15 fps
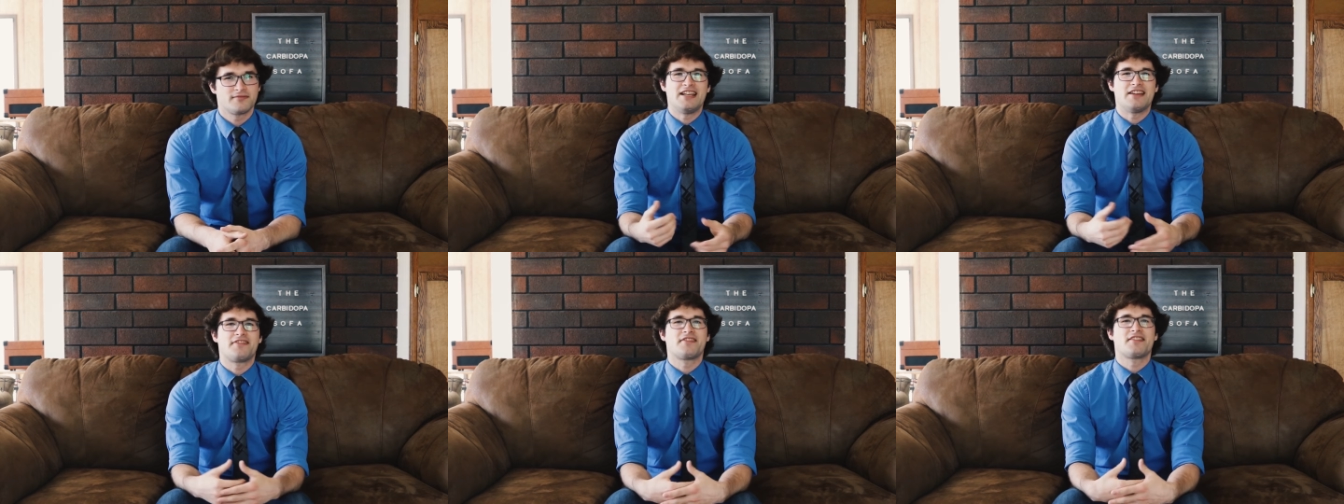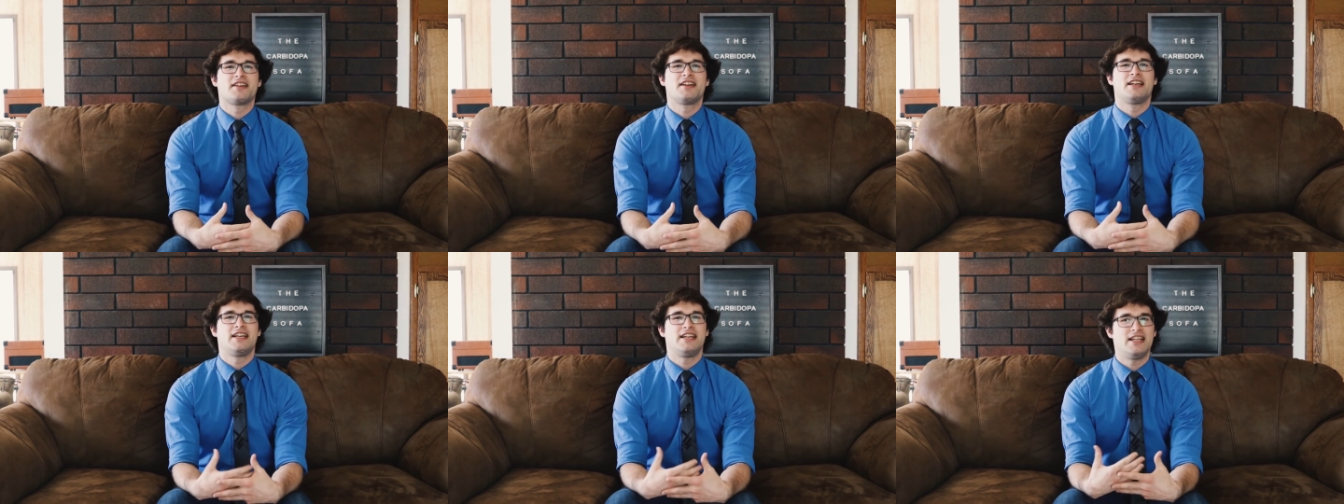If
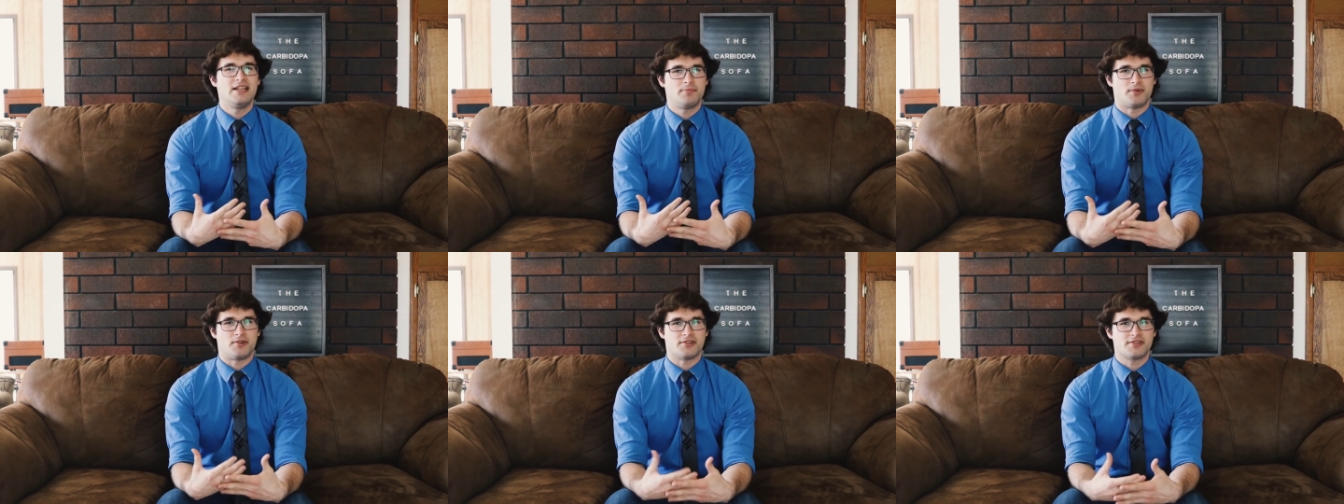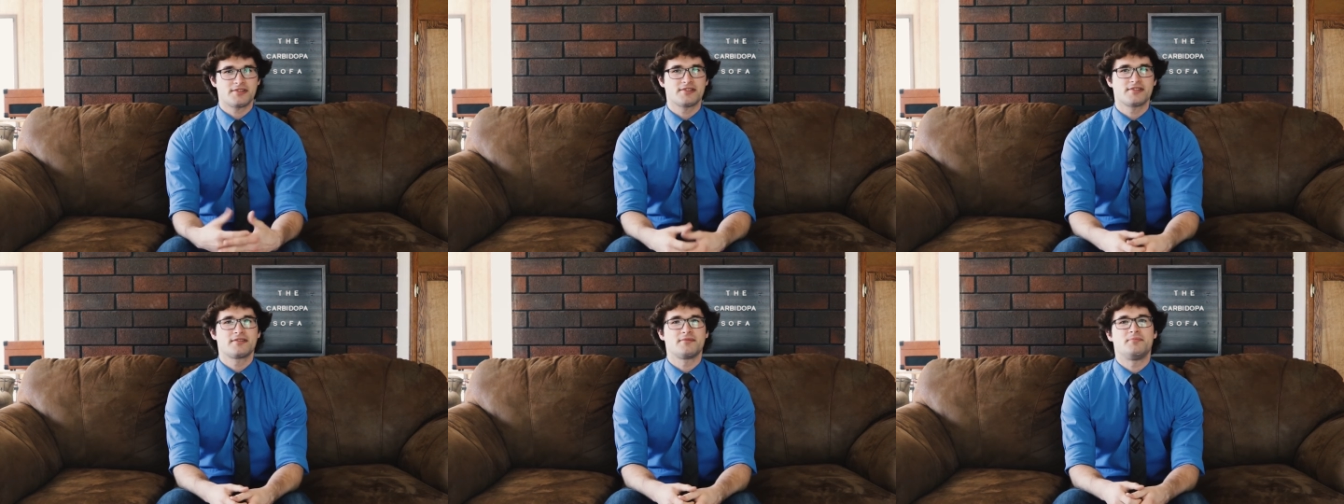
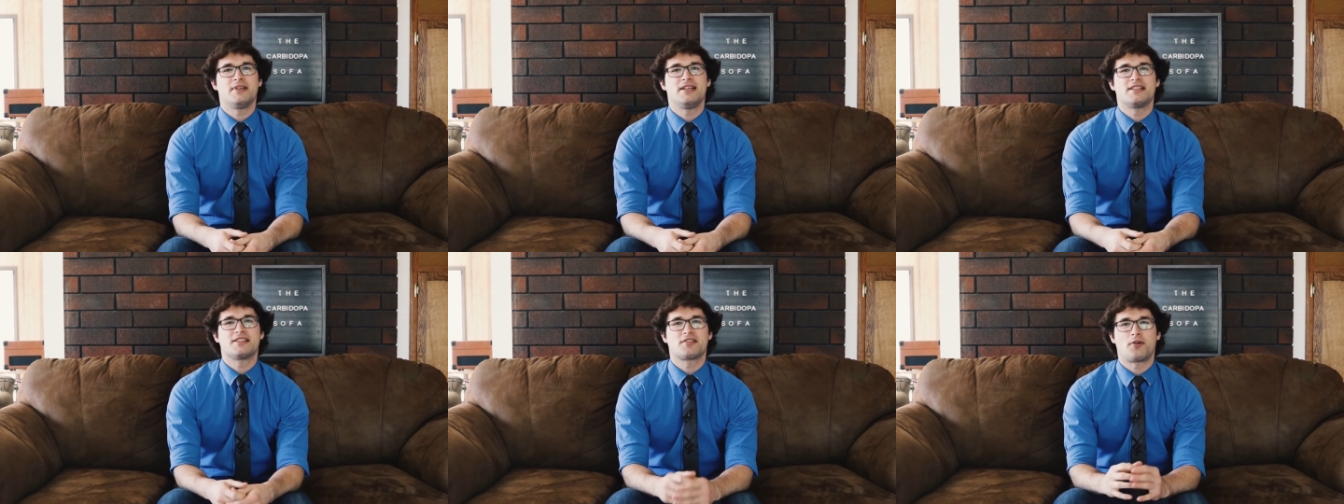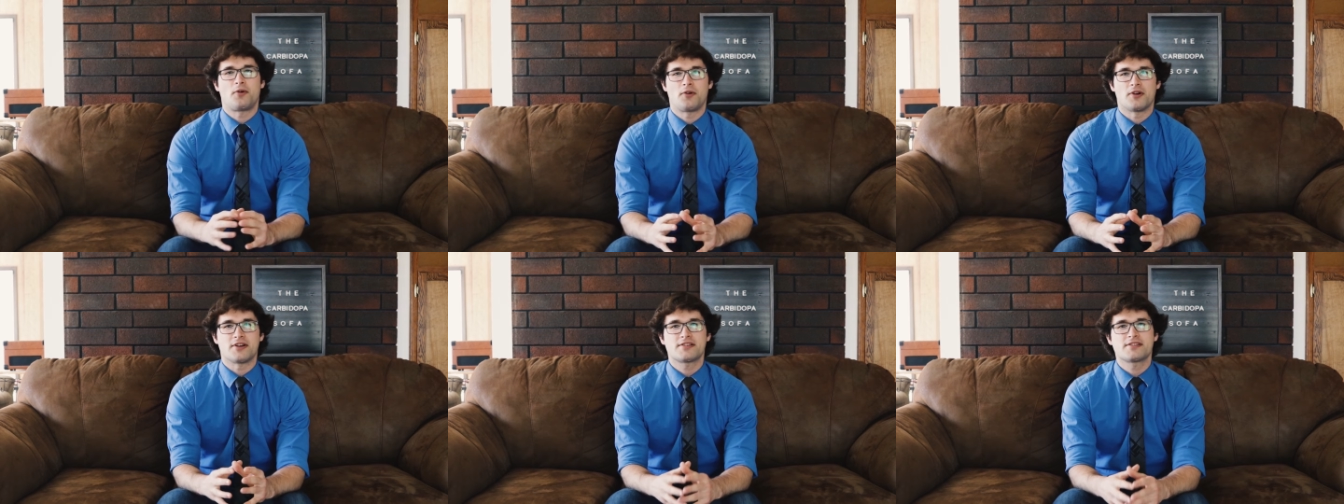hippos means
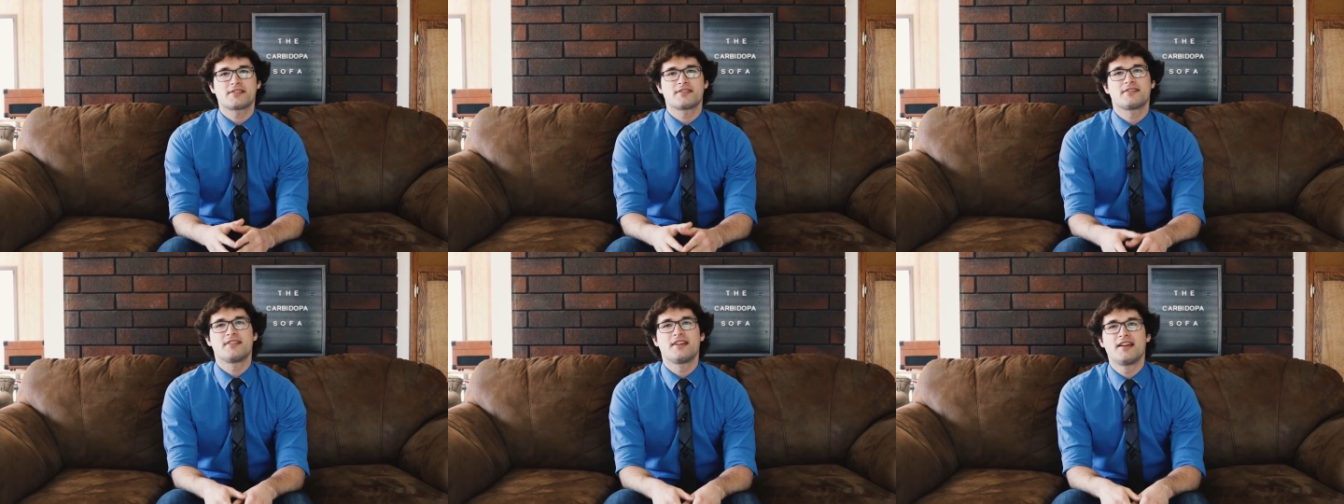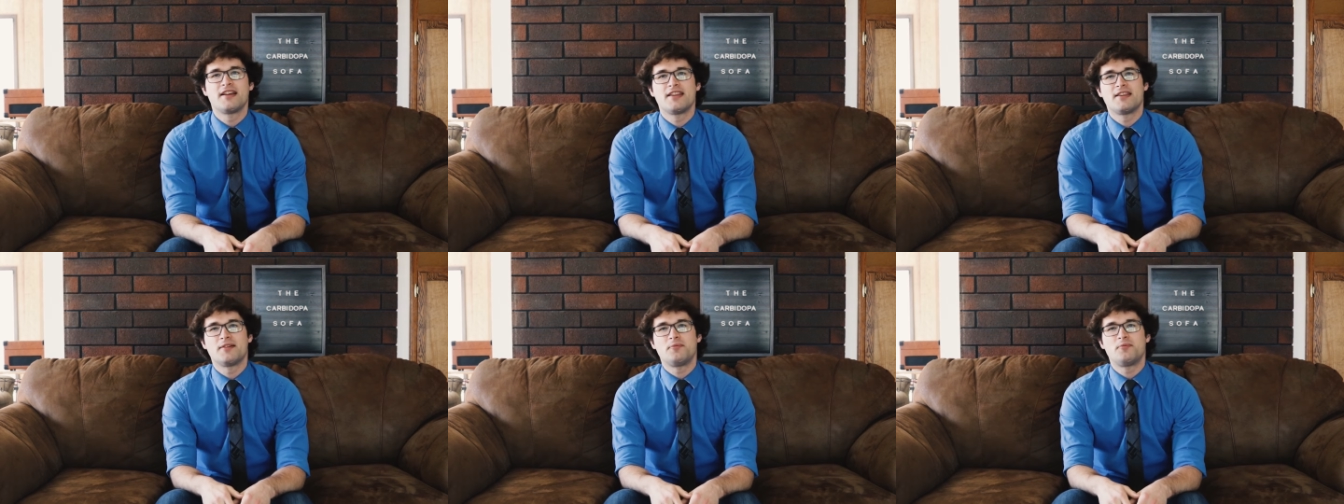horse,
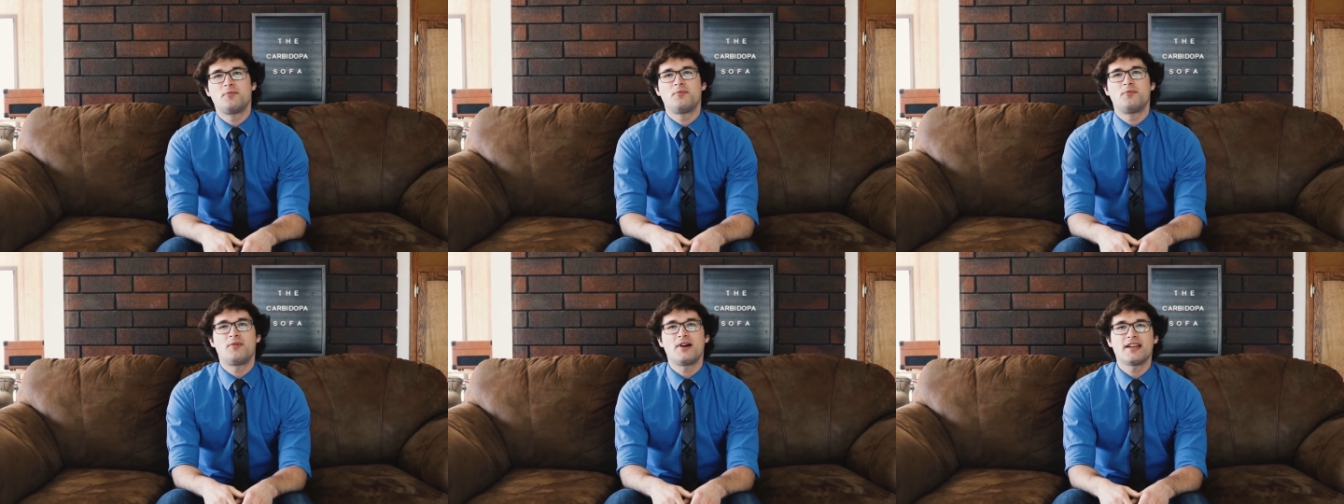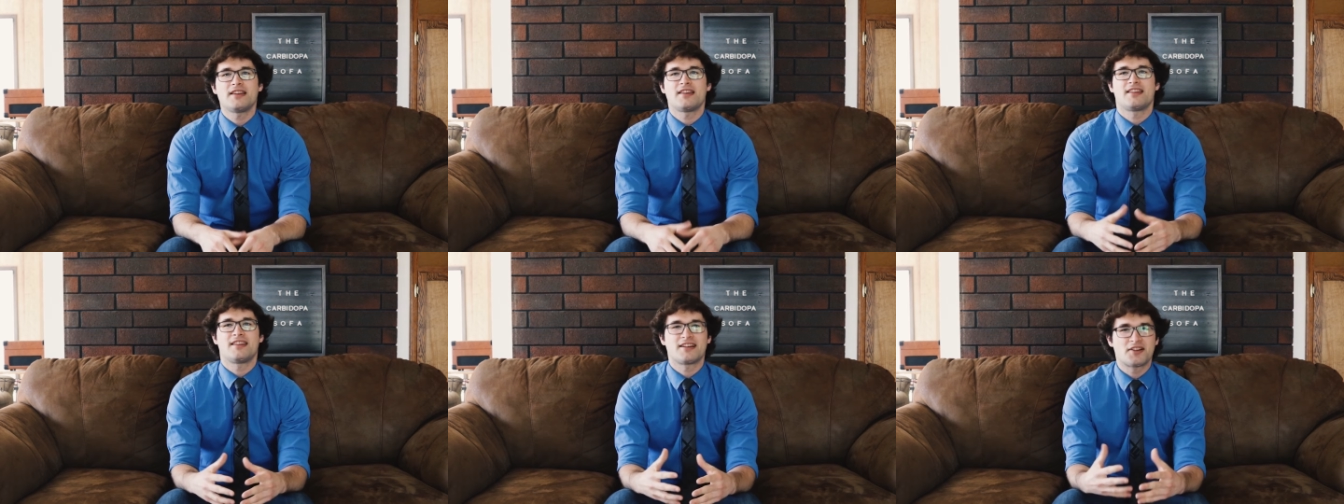then what
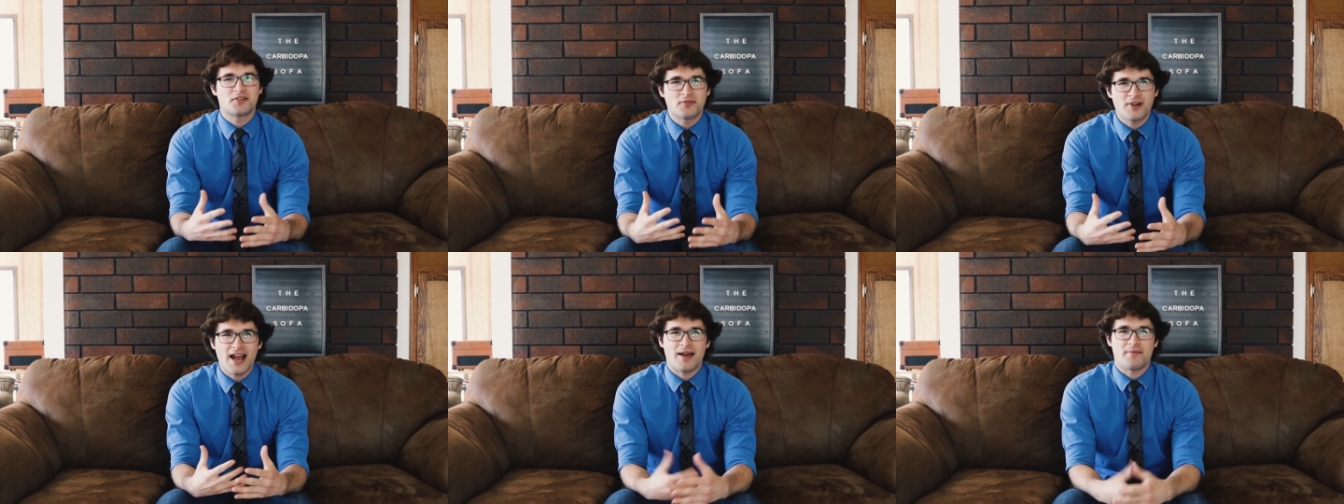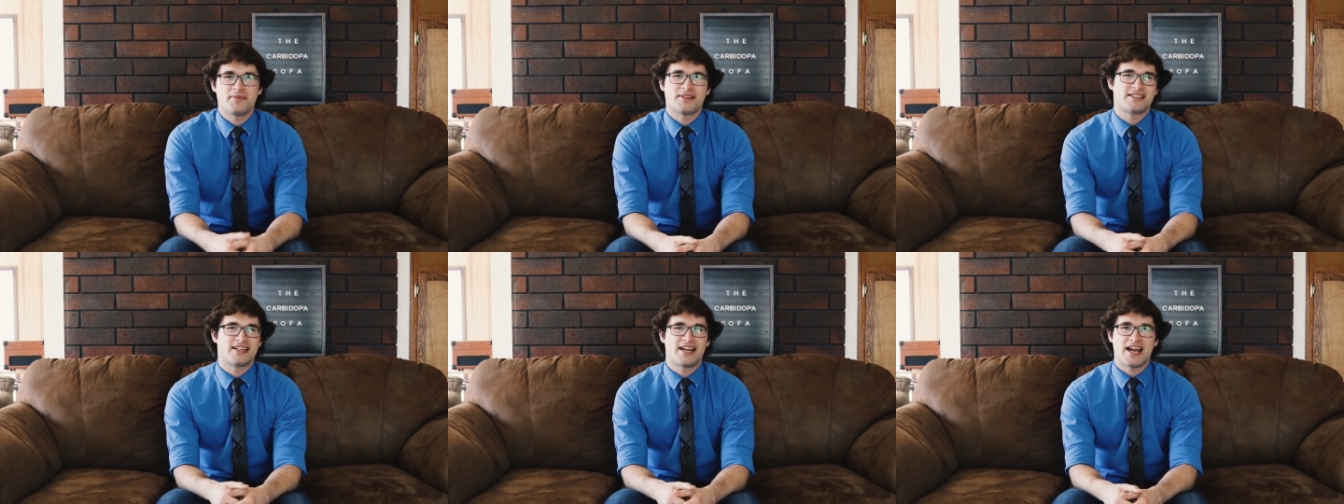the crap
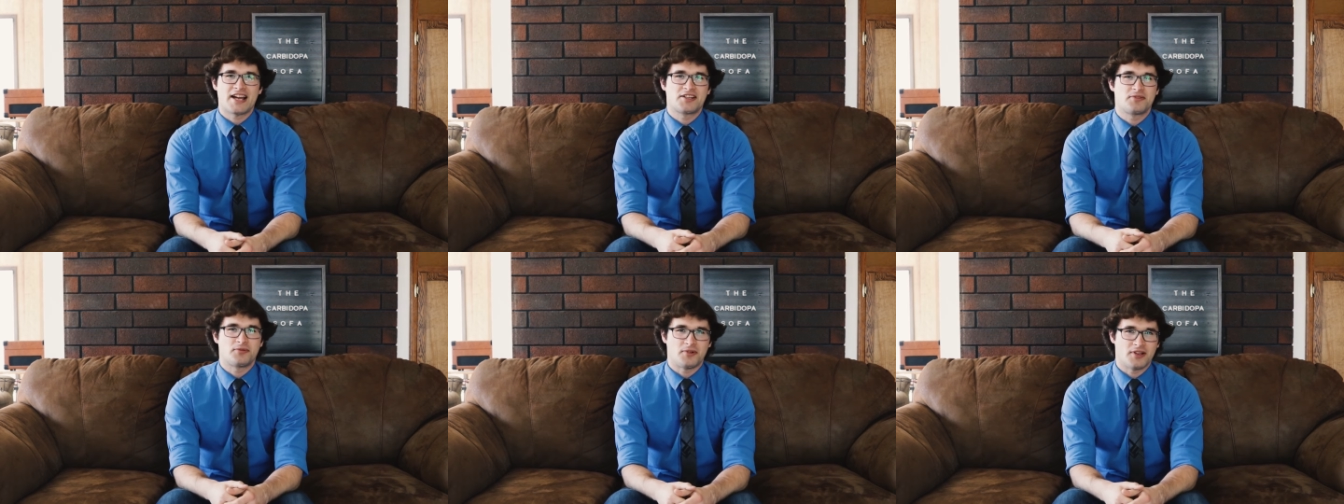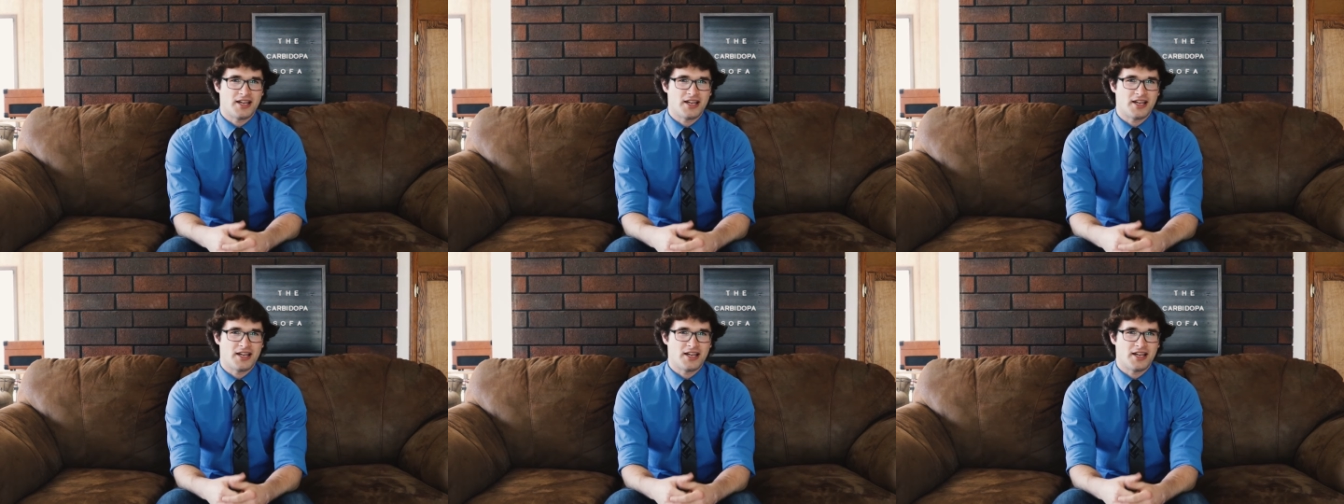is an actual